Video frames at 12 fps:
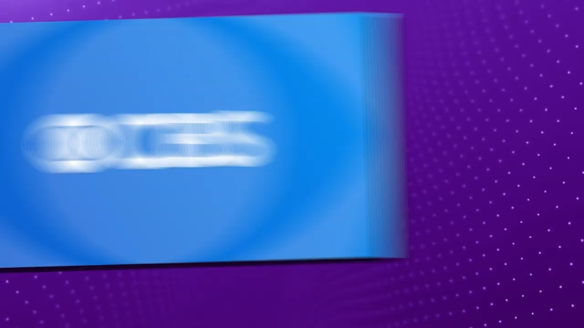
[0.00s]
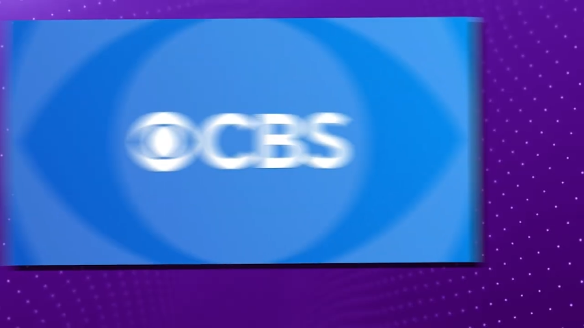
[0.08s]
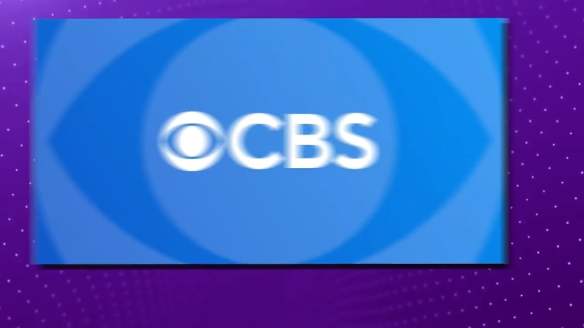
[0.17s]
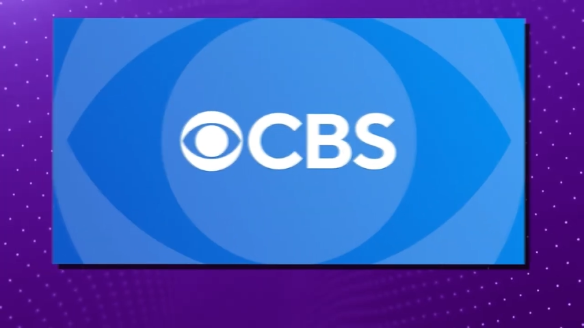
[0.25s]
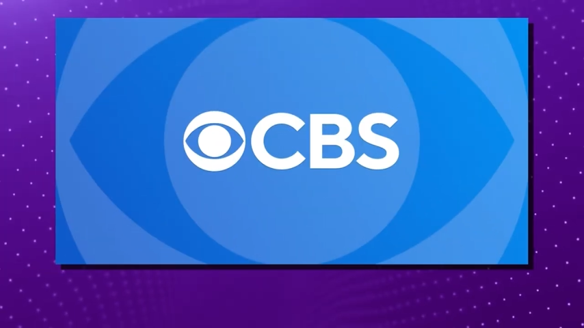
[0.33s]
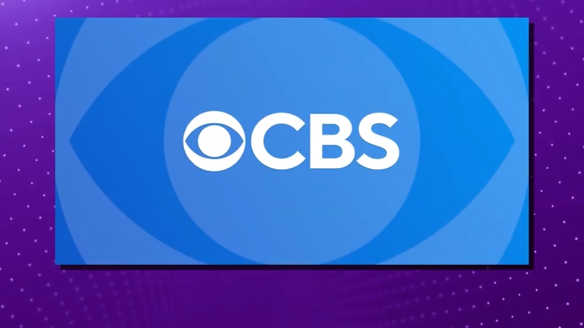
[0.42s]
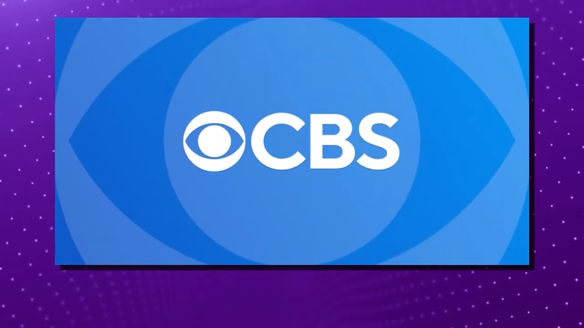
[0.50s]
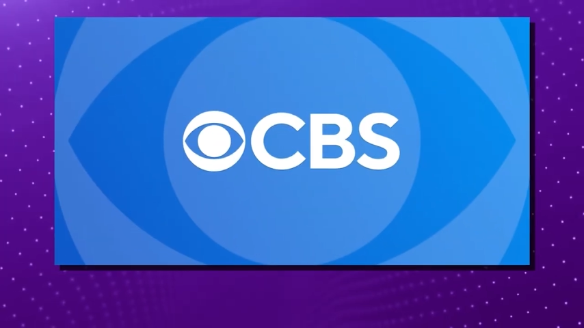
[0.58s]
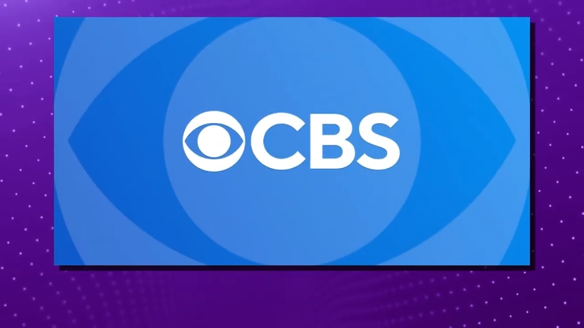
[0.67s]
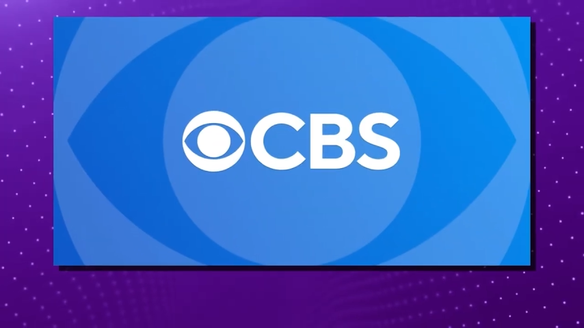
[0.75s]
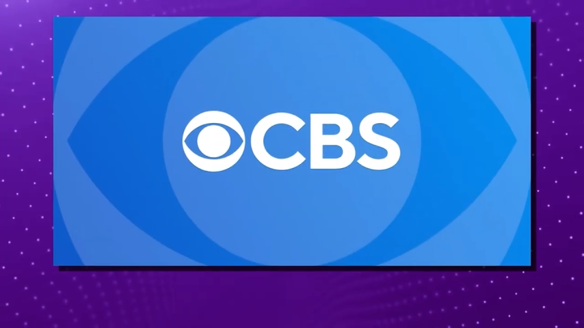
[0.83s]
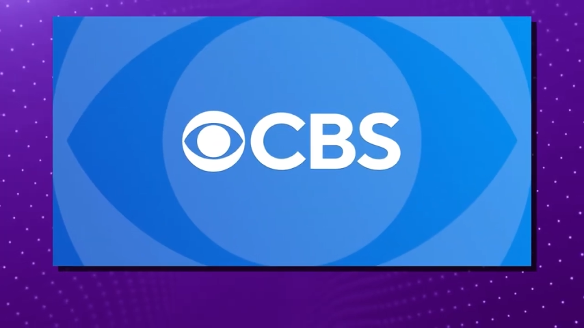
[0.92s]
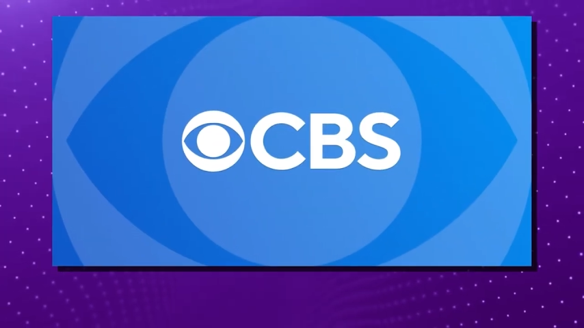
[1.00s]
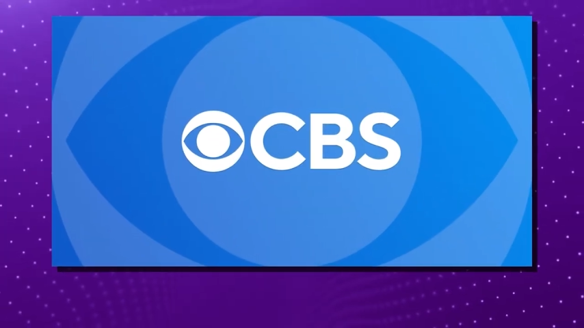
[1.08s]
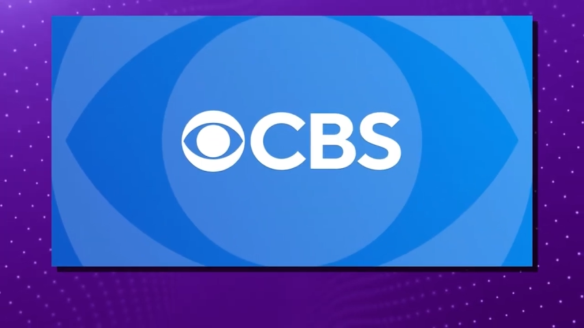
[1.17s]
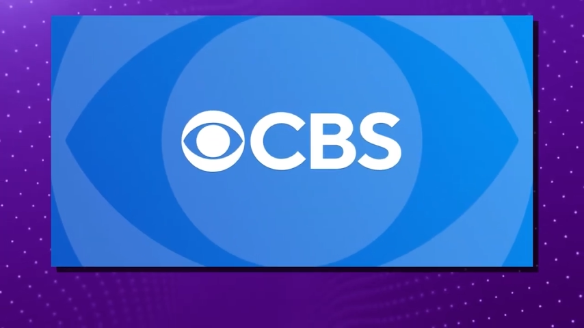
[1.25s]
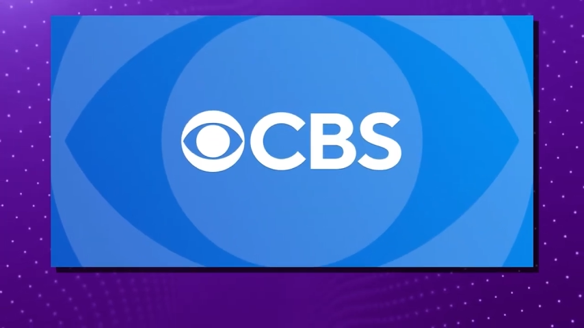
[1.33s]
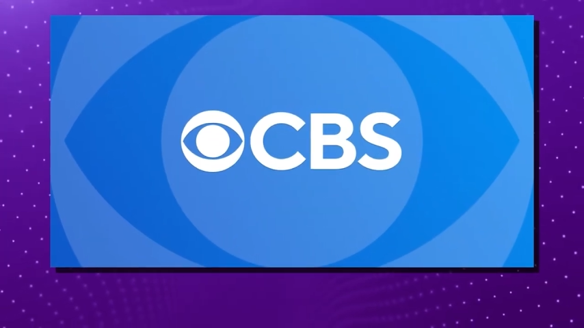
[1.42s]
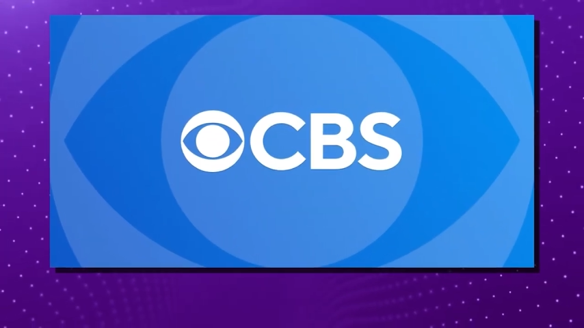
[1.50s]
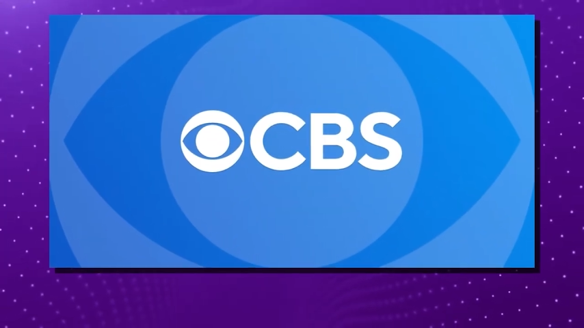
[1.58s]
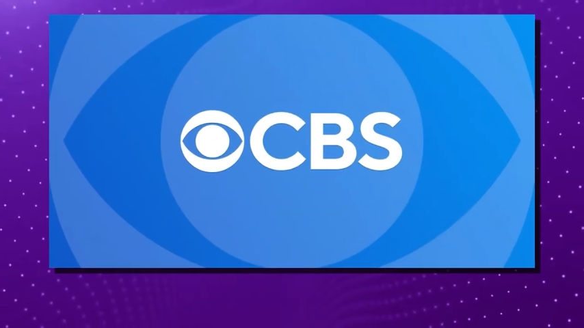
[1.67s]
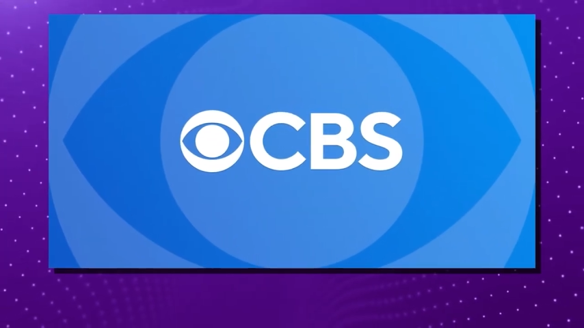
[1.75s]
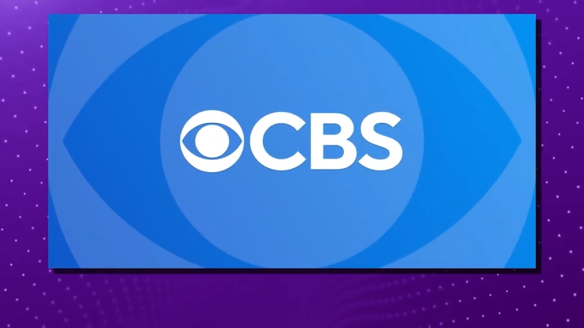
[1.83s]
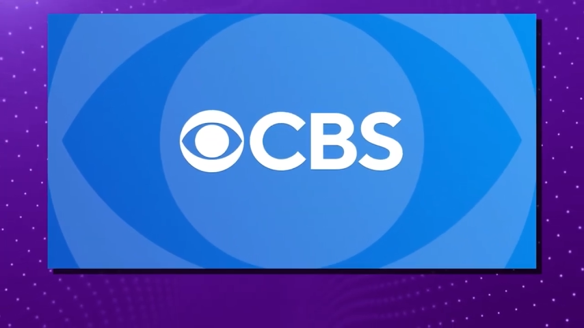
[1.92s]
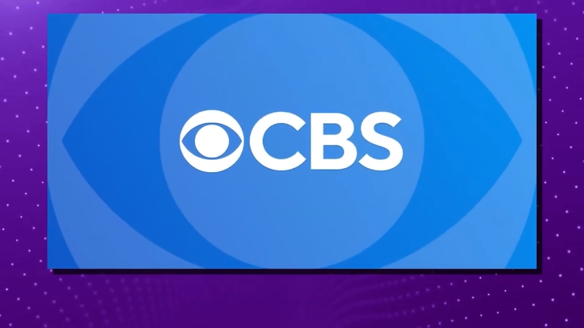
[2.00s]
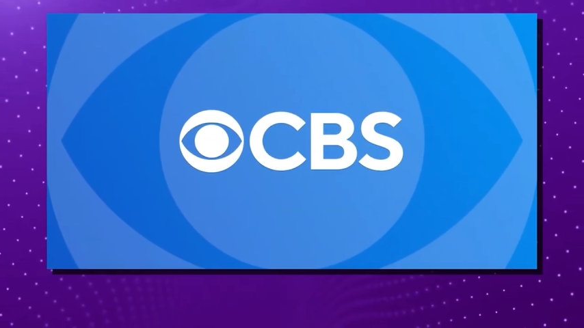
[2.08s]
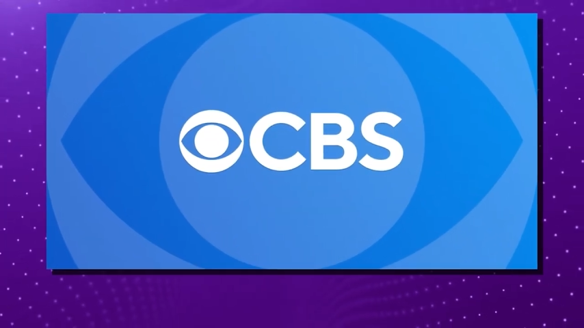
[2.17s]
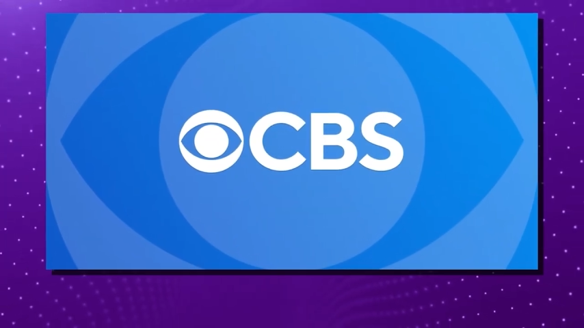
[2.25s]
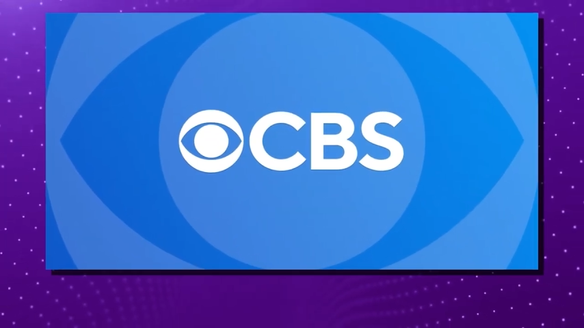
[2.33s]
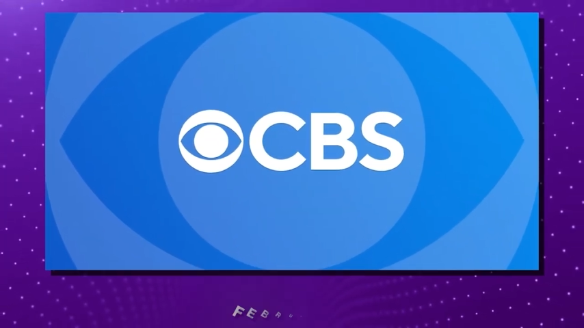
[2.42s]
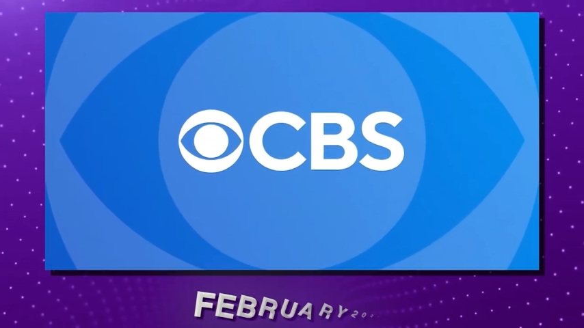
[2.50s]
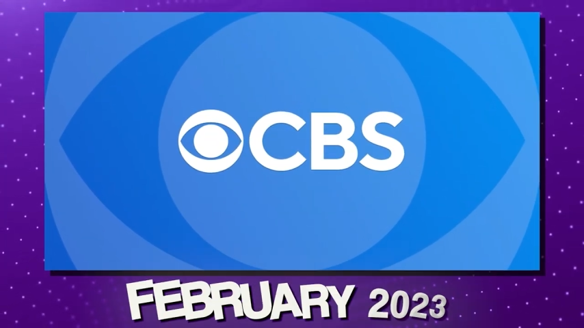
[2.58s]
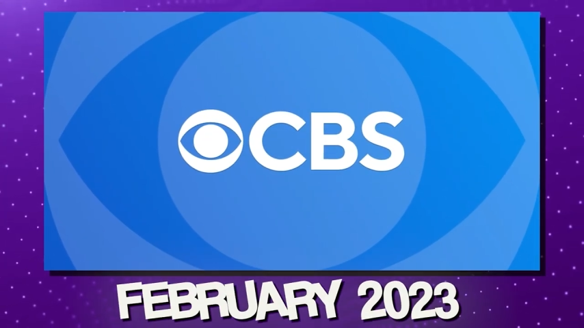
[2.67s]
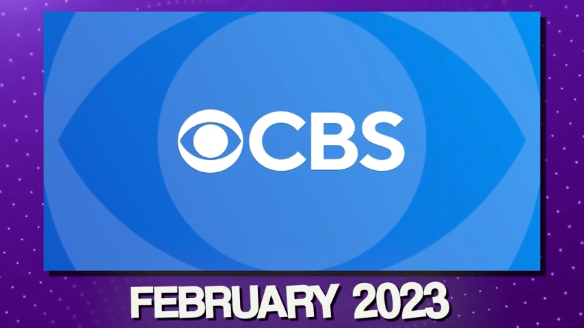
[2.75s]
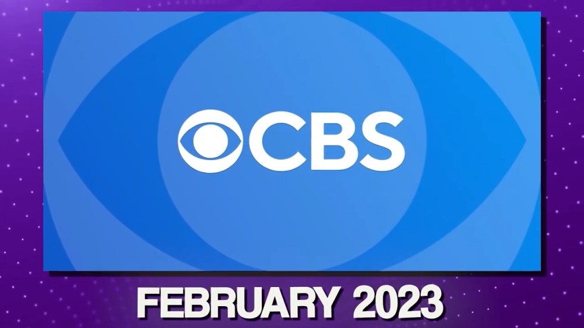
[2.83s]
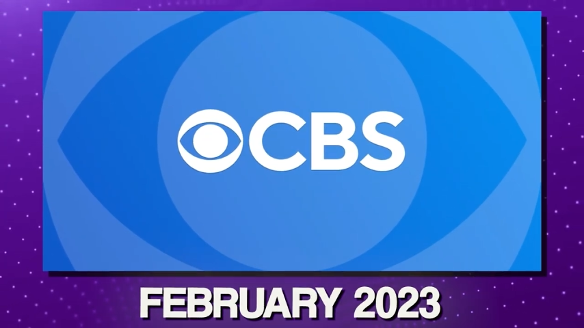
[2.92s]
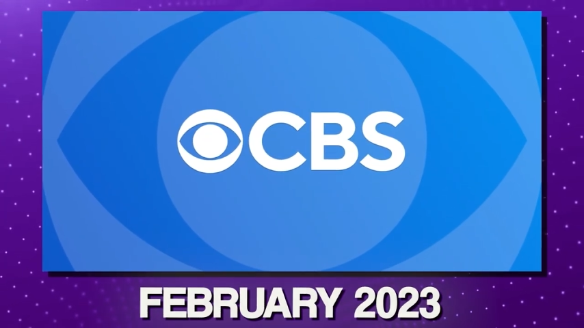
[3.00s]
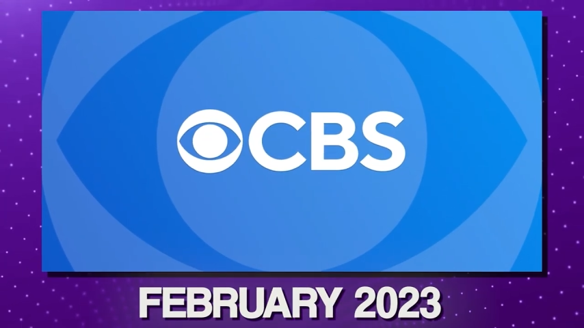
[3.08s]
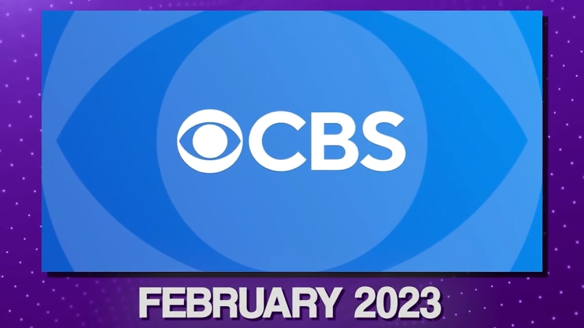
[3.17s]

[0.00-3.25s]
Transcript: (no speaker visible)